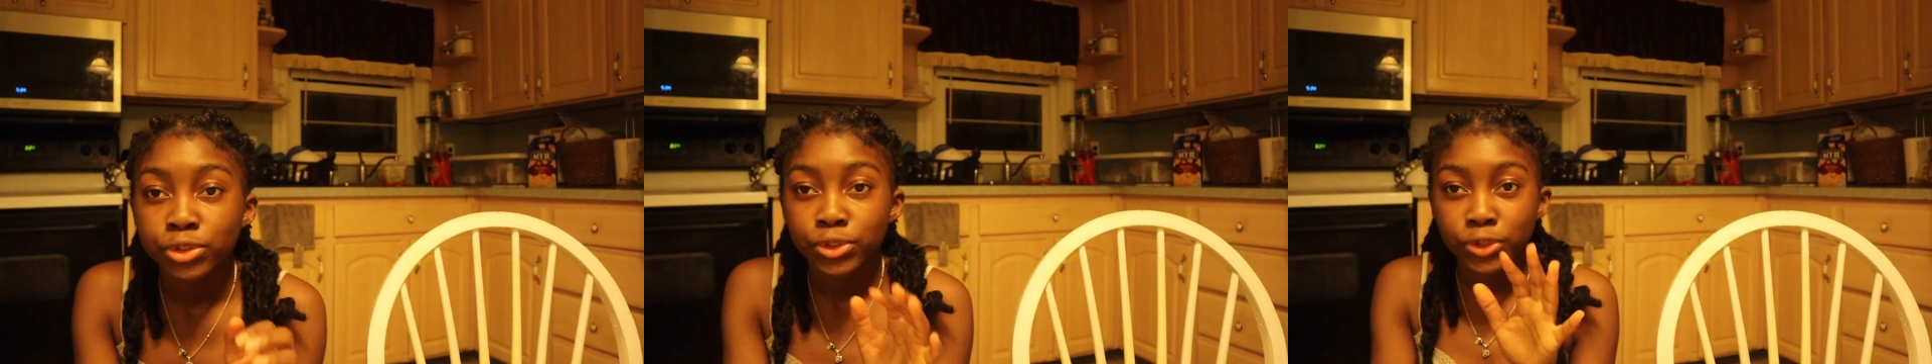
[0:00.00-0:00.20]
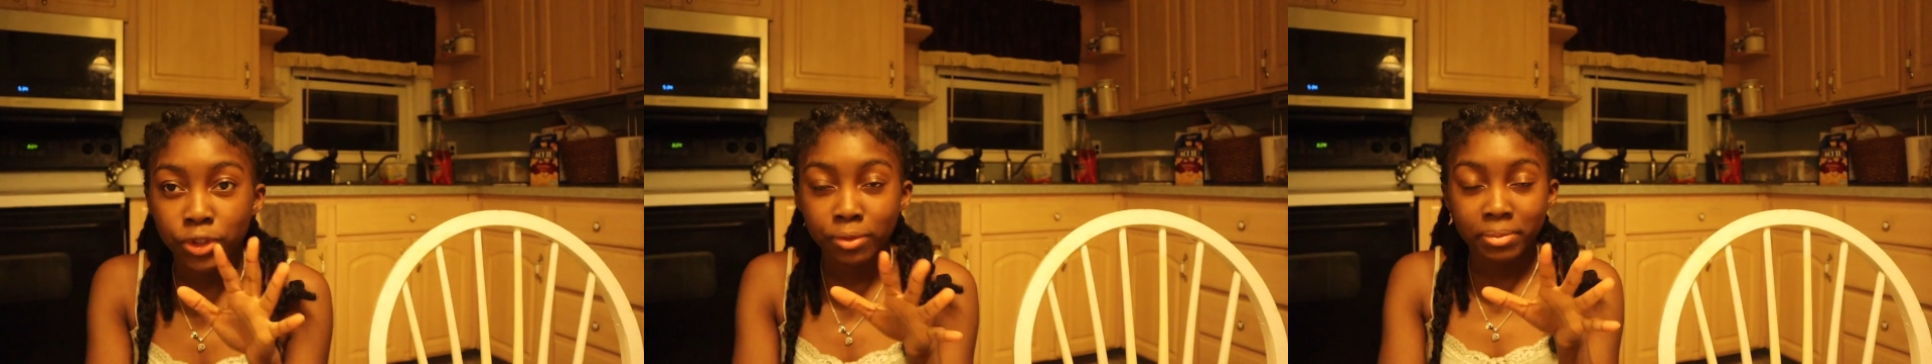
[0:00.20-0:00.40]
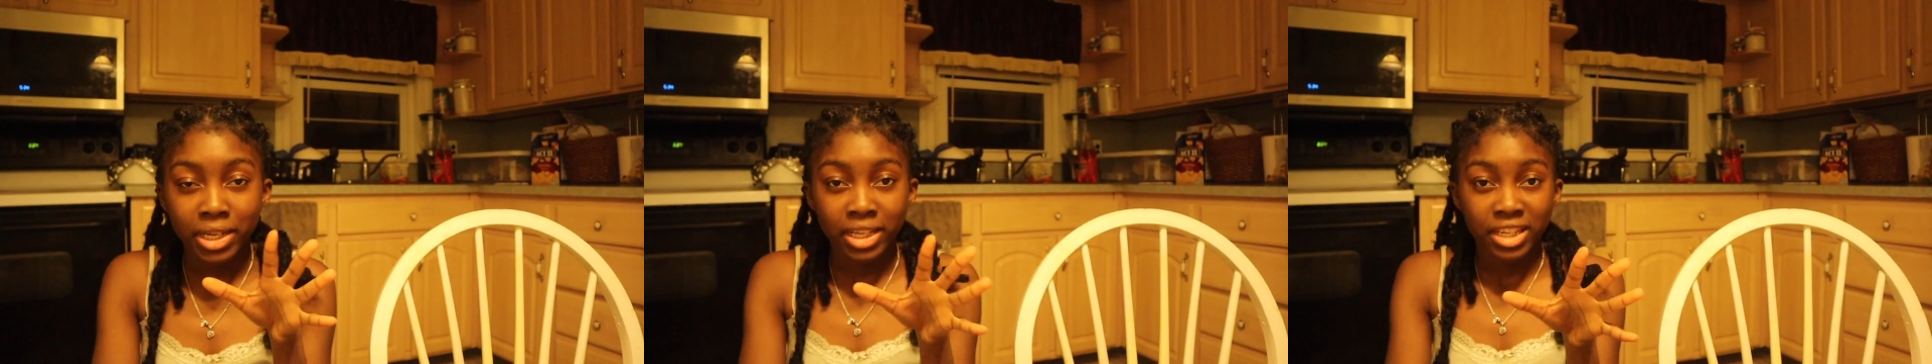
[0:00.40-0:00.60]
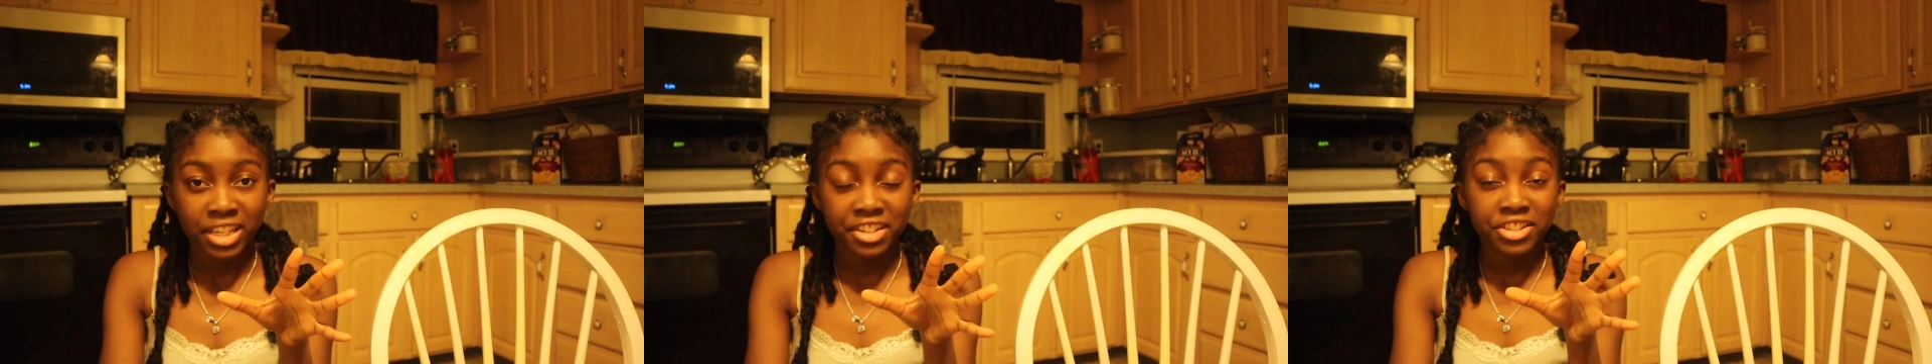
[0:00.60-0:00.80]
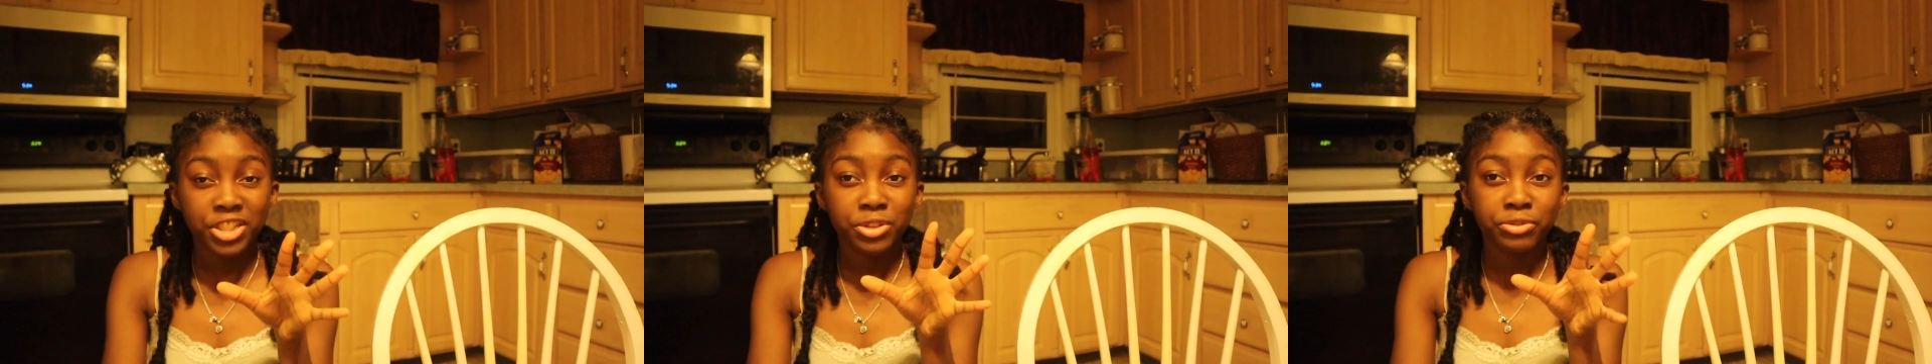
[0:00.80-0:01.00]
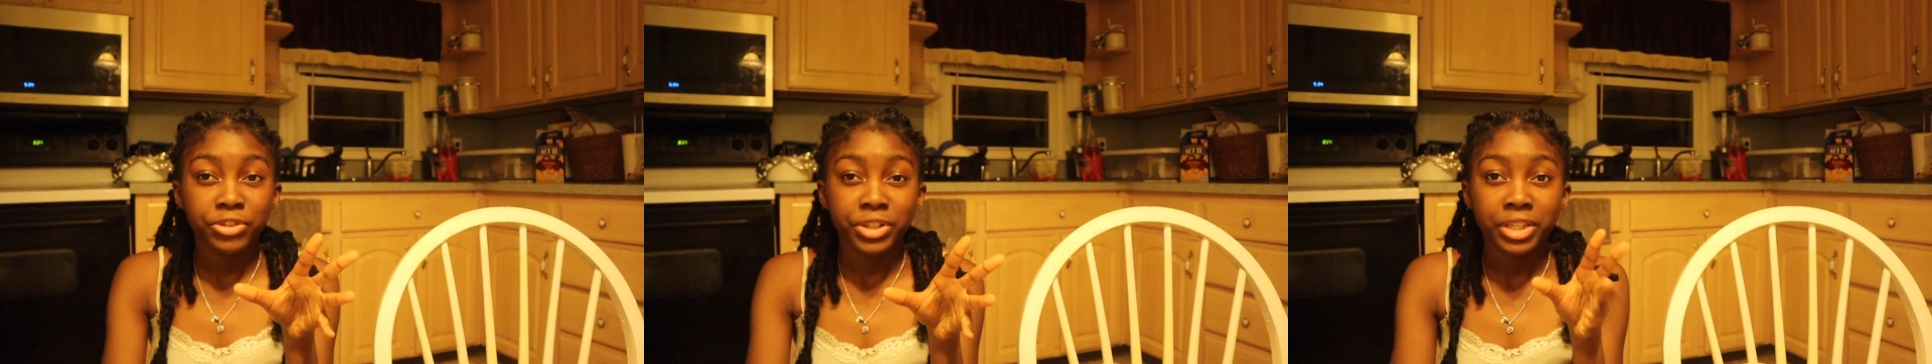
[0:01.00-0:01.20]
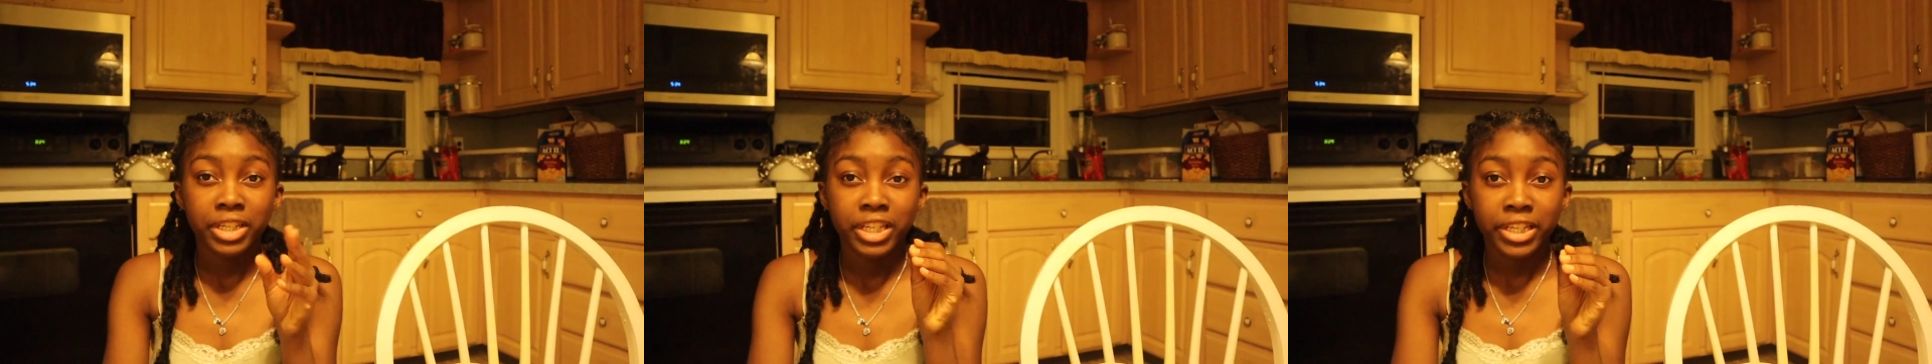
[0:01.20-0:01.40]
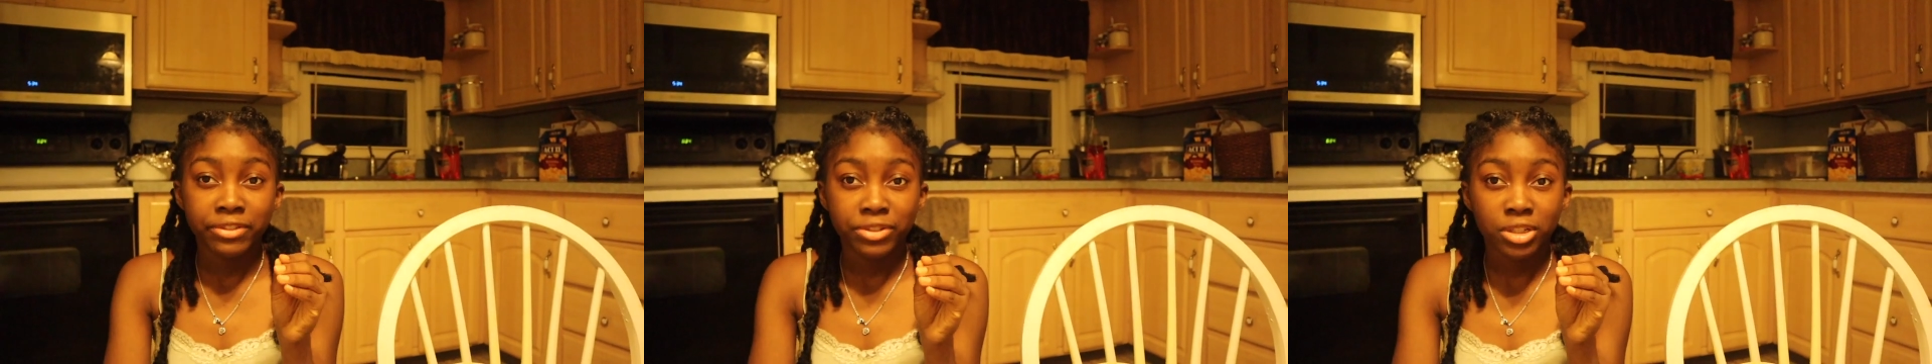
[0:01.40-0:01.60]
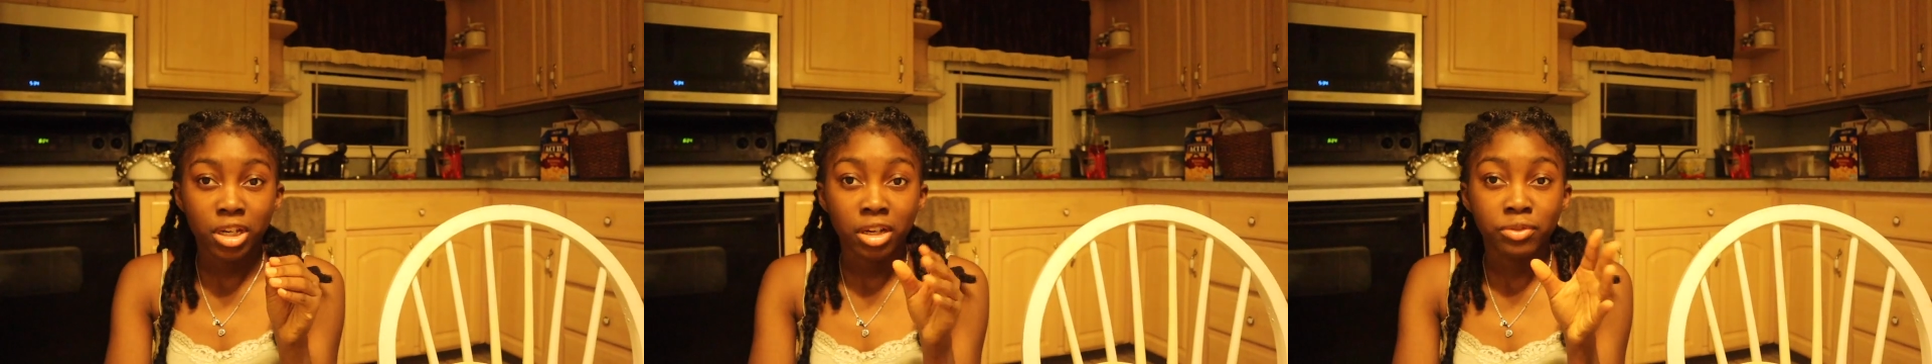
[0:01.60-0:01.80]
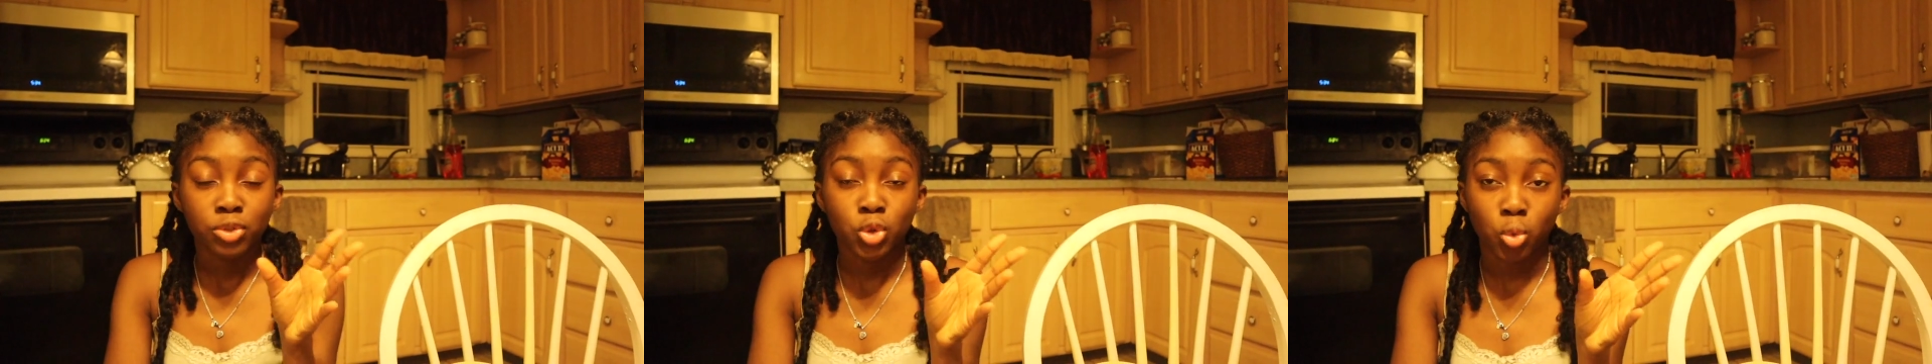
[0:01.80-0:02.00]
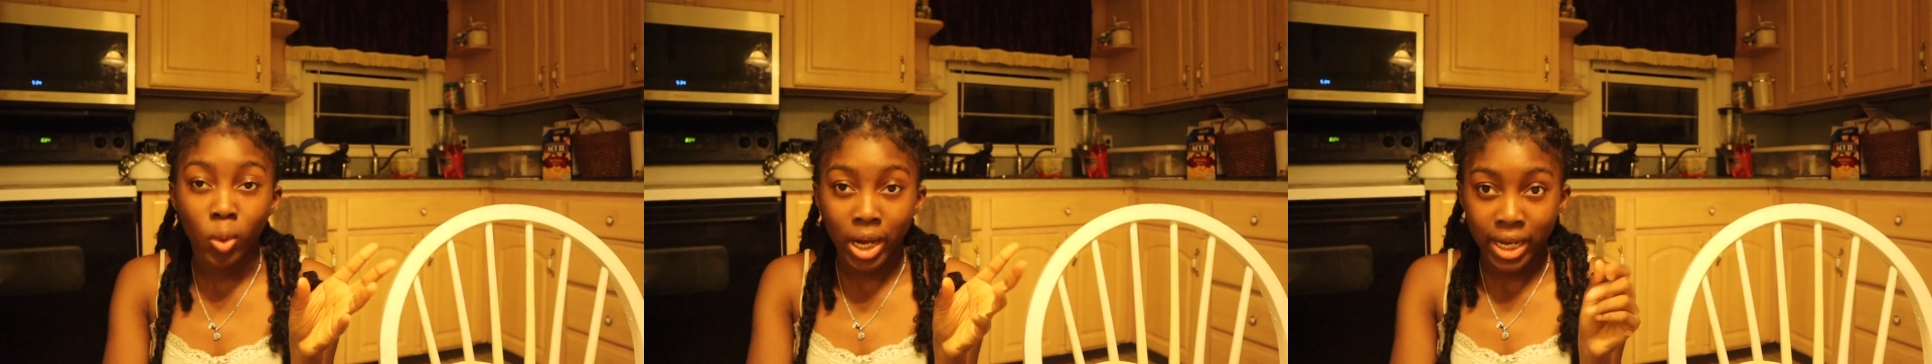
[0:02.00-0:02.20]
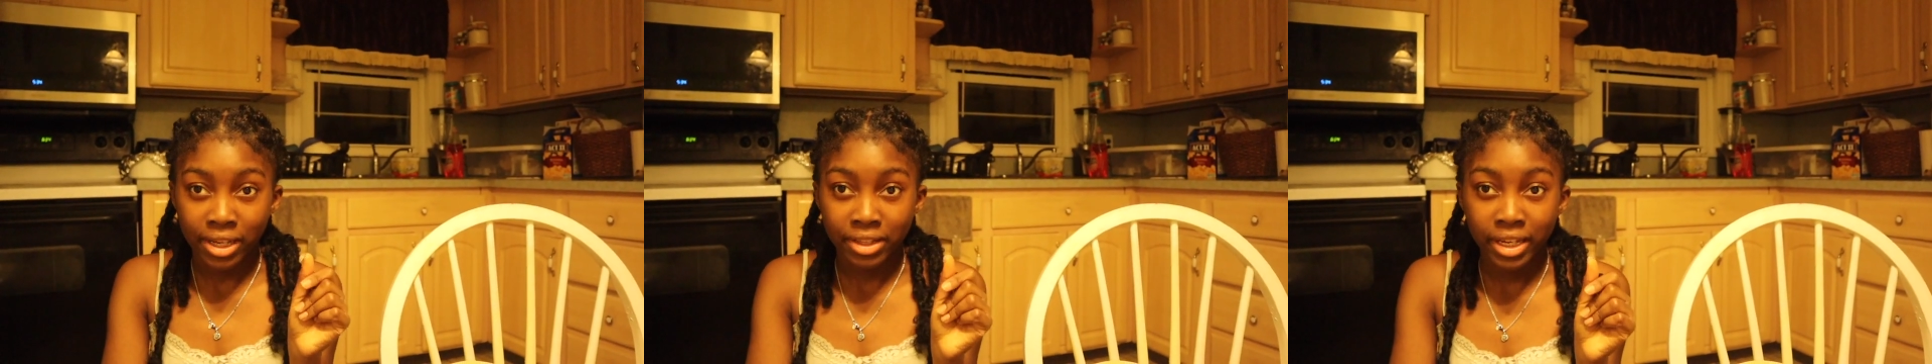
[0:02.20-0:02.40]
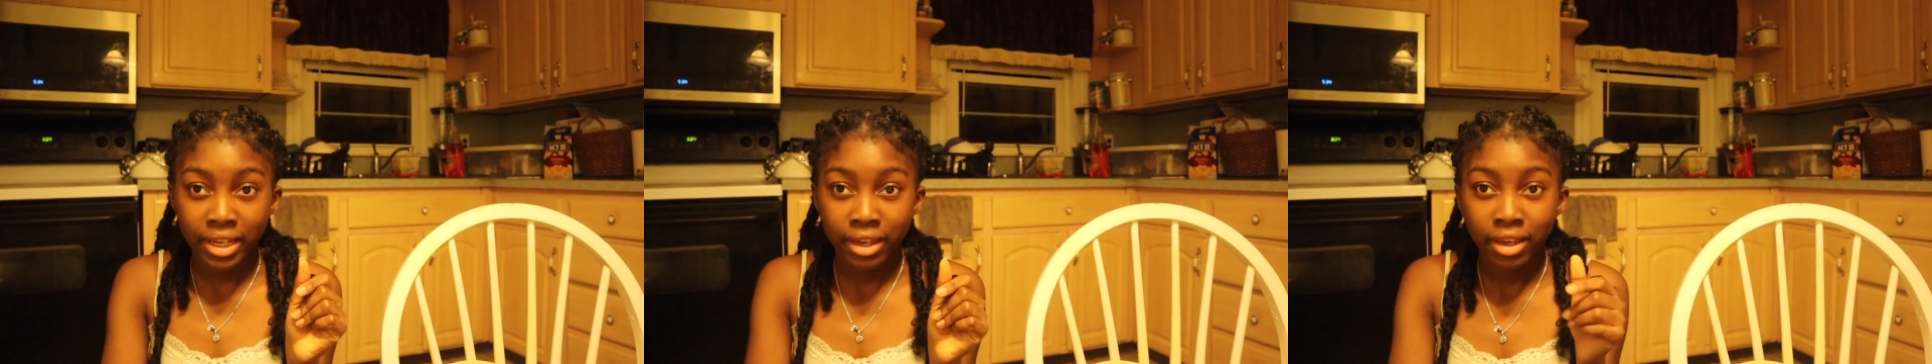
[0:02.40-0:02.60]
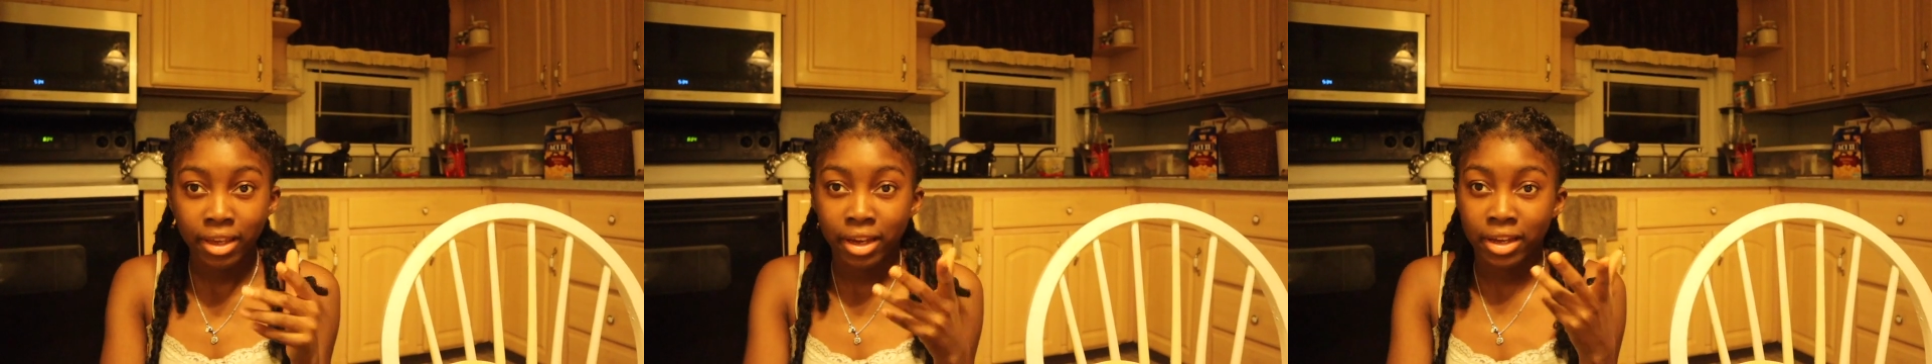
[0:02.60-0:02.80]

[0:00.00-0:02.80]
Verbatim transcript: So my kitchen really gives off twilight.